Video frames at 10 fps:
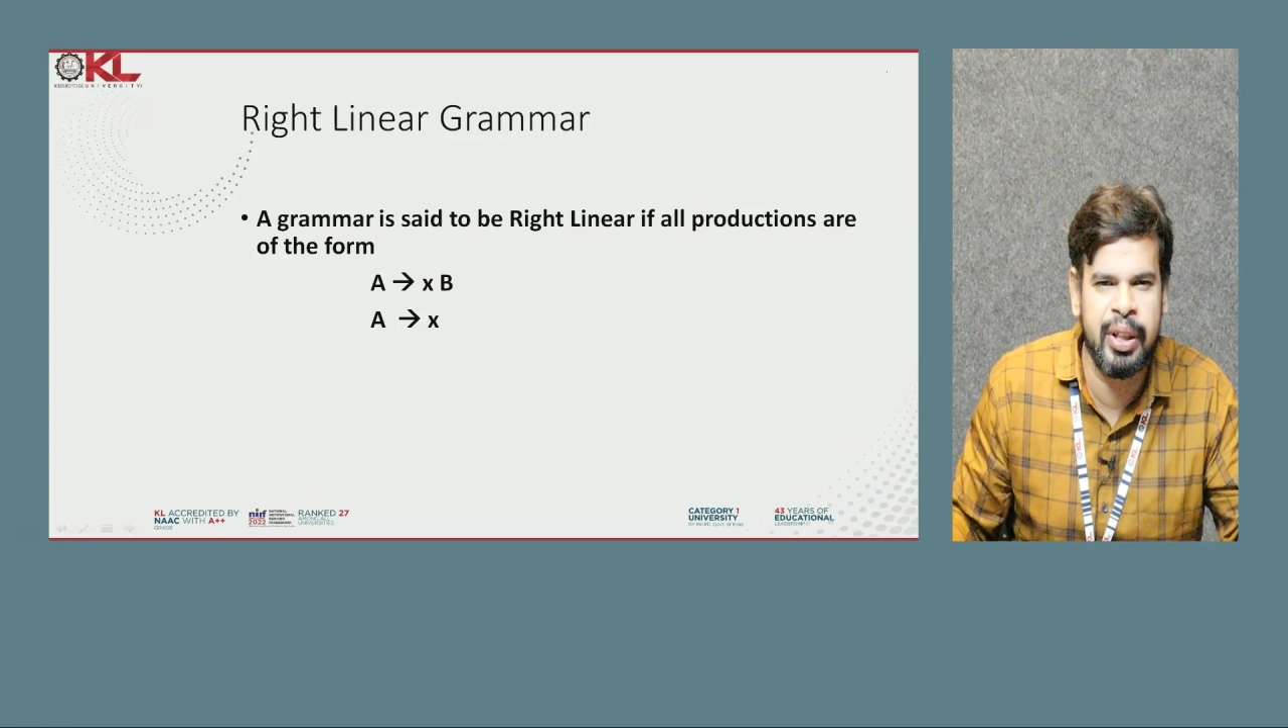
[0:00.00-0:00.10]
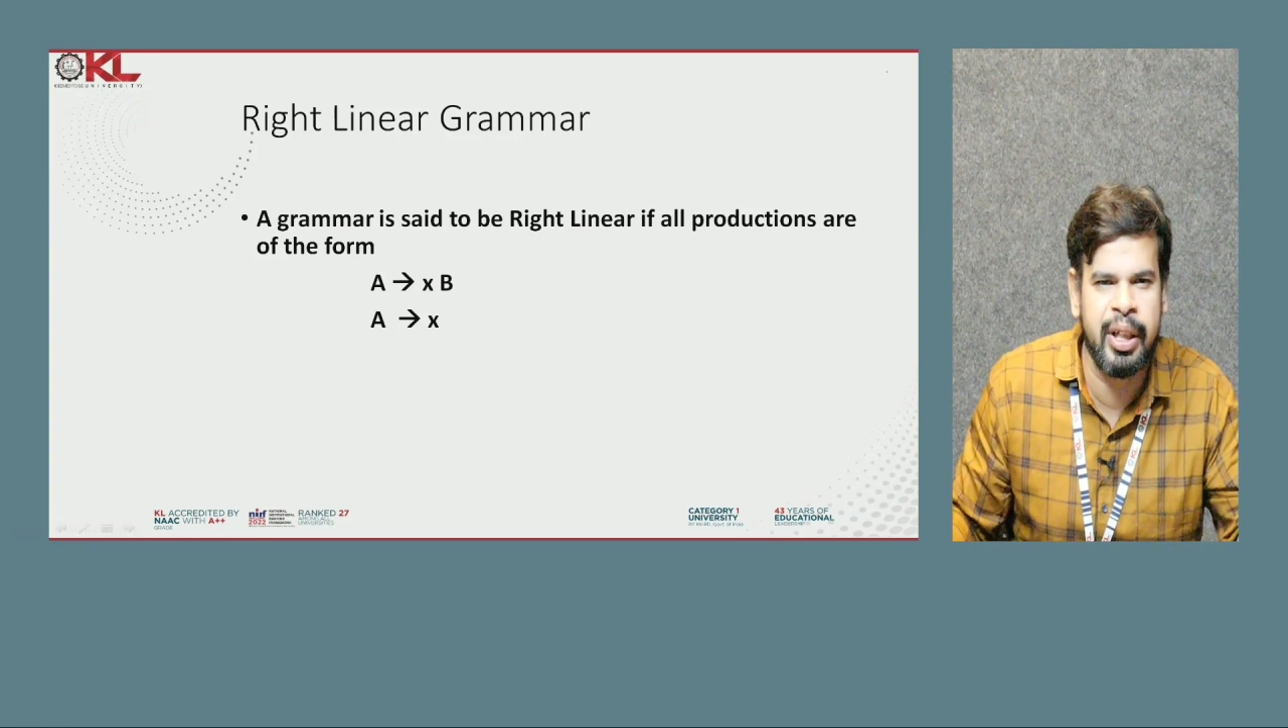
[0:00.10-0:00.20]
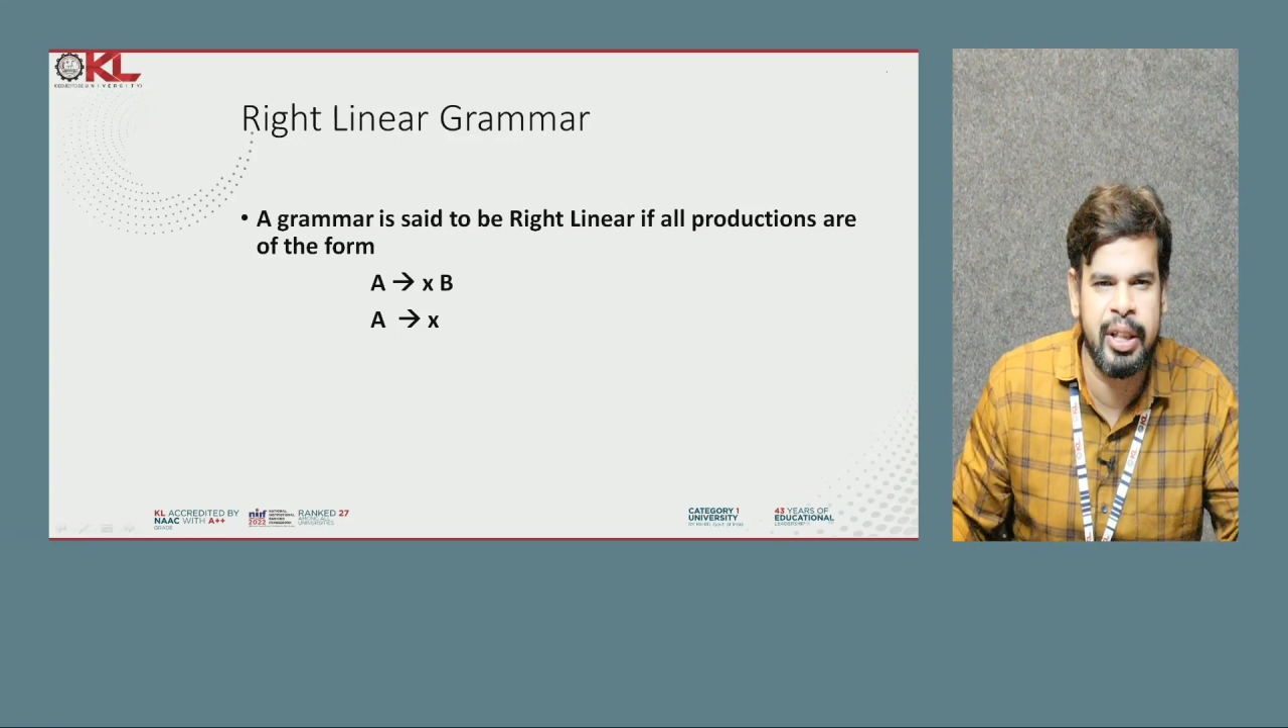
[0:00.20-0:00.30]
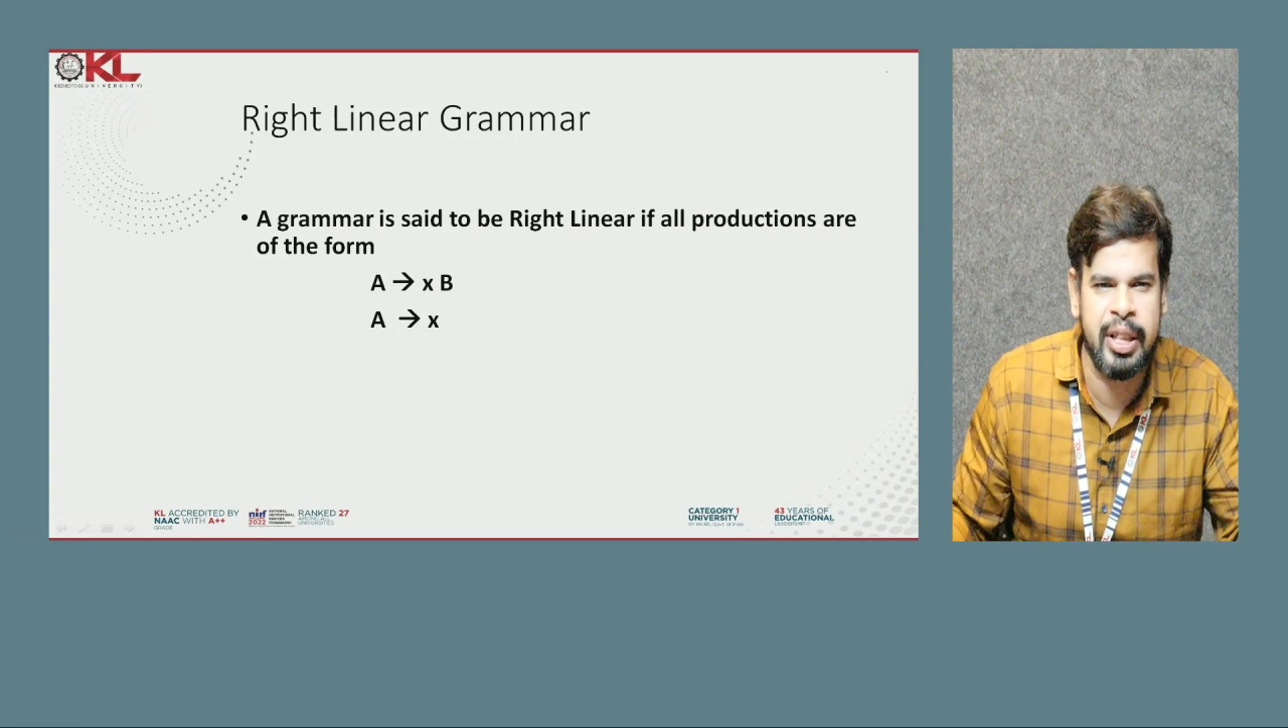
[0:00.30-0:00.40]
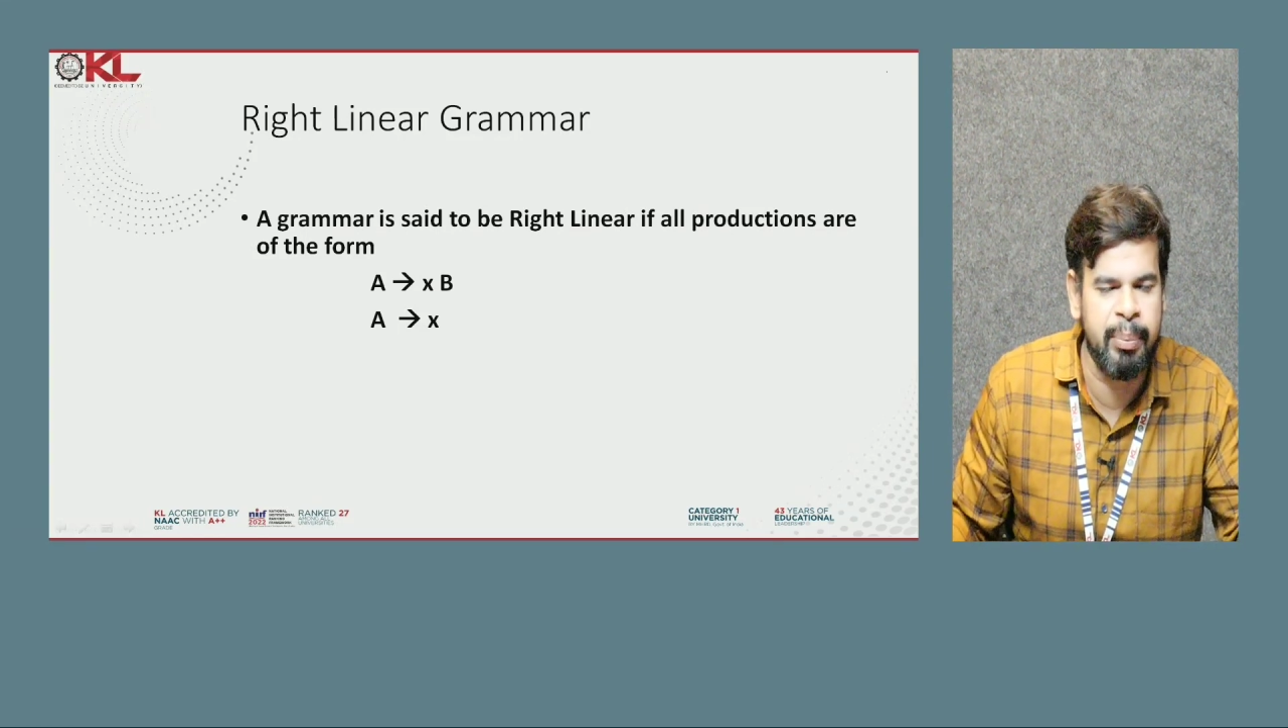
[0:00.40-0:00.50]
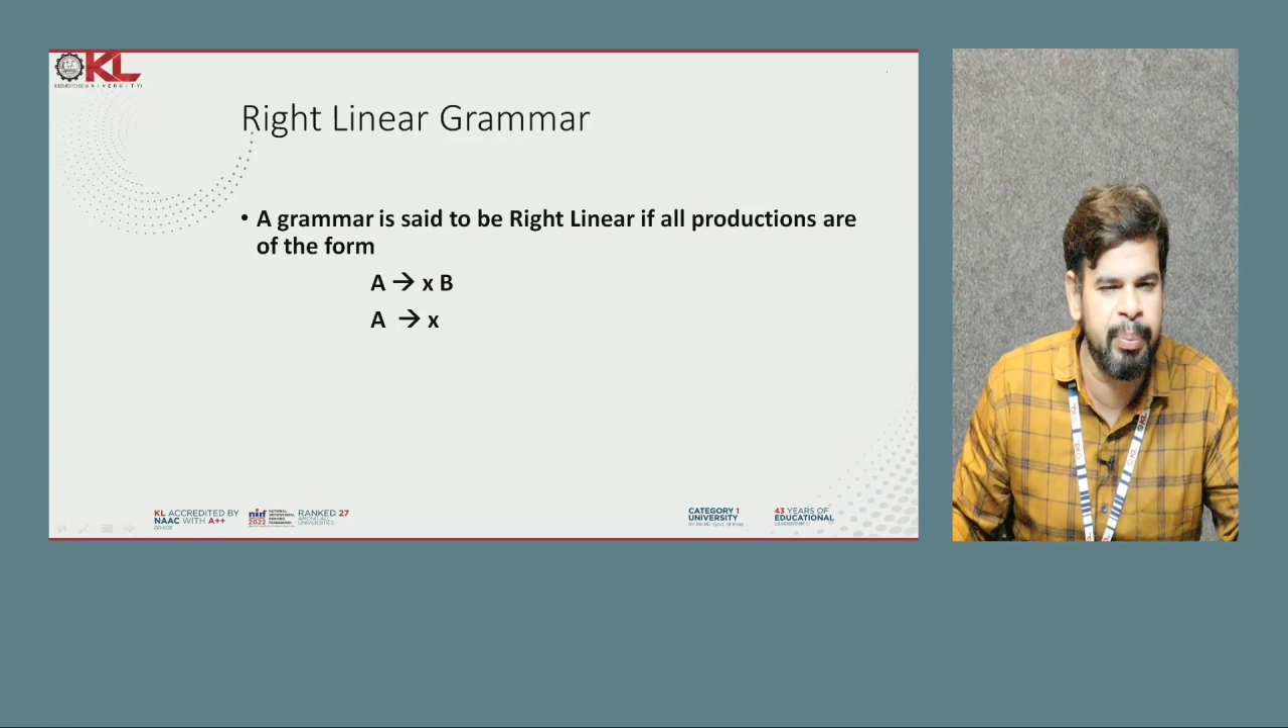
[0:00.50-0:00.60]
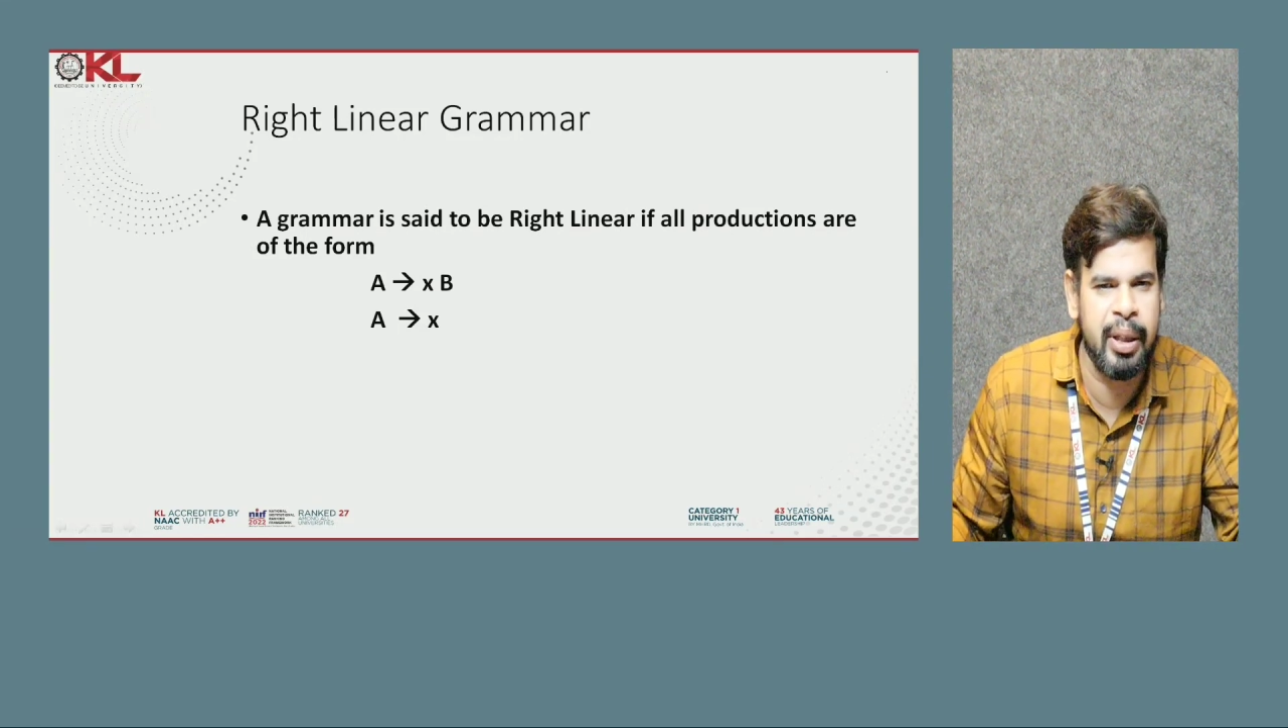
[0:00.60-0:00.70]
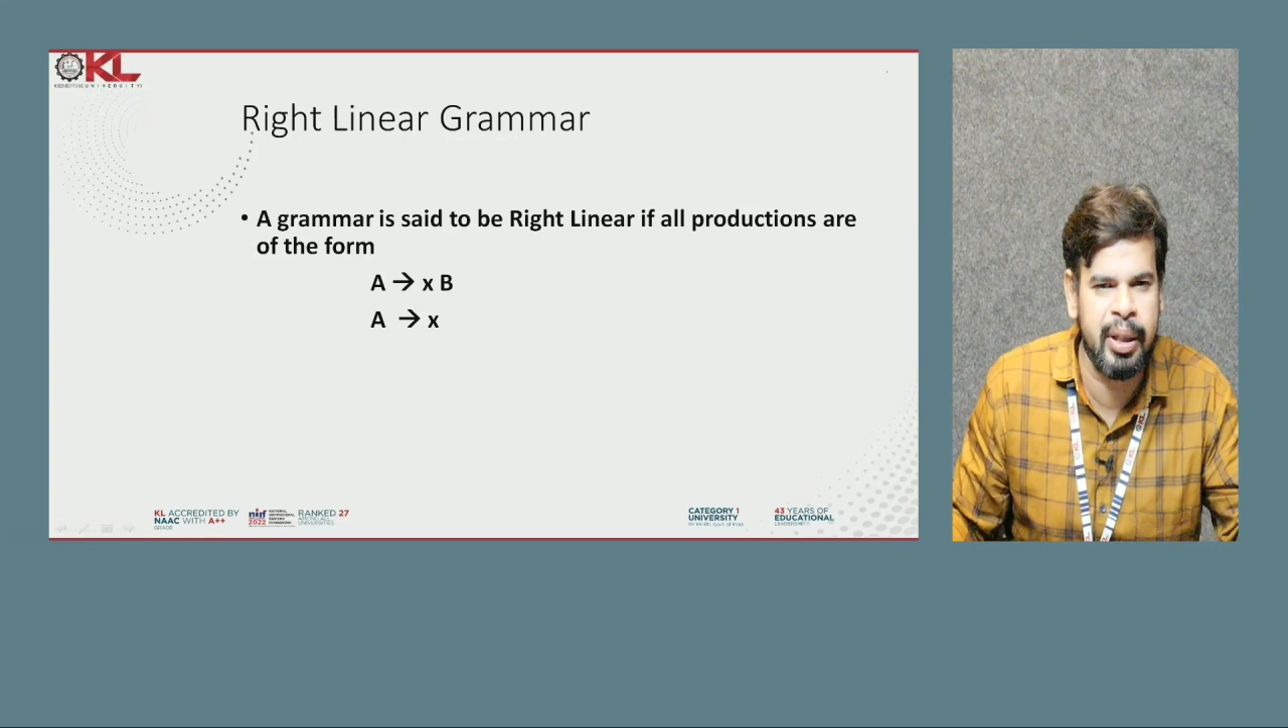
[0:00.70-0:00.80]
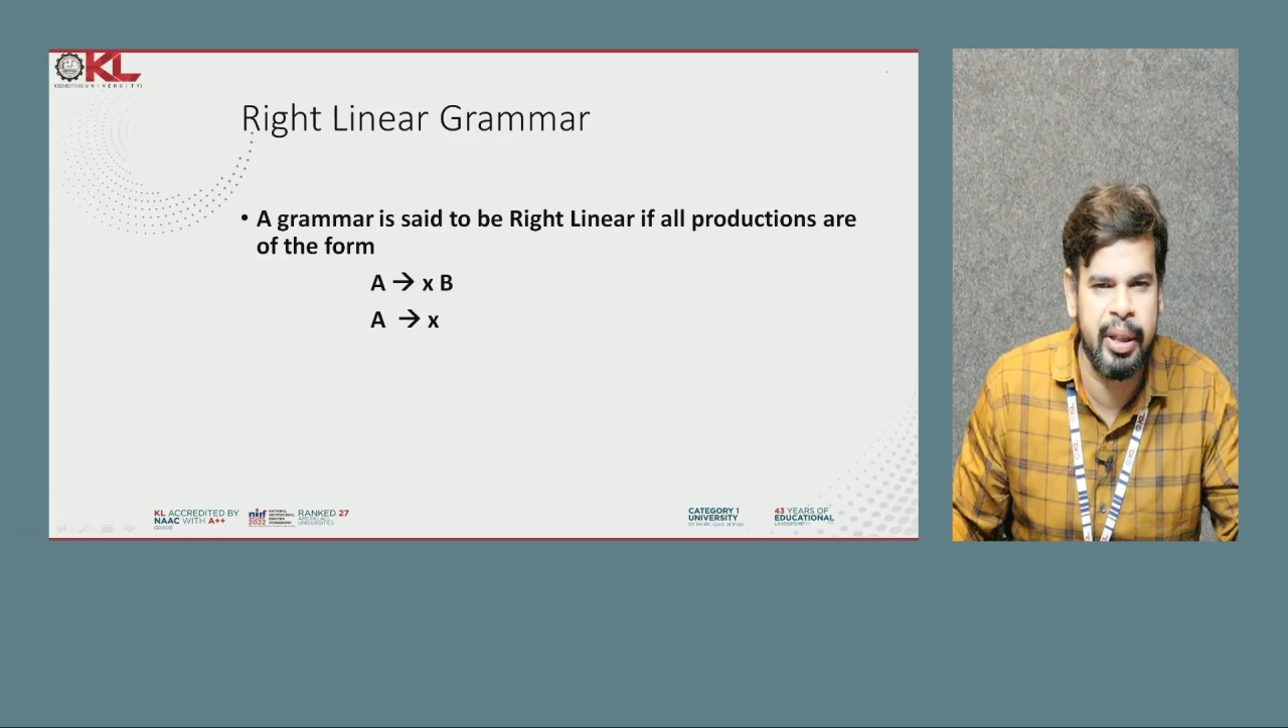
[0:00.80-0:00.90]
a simple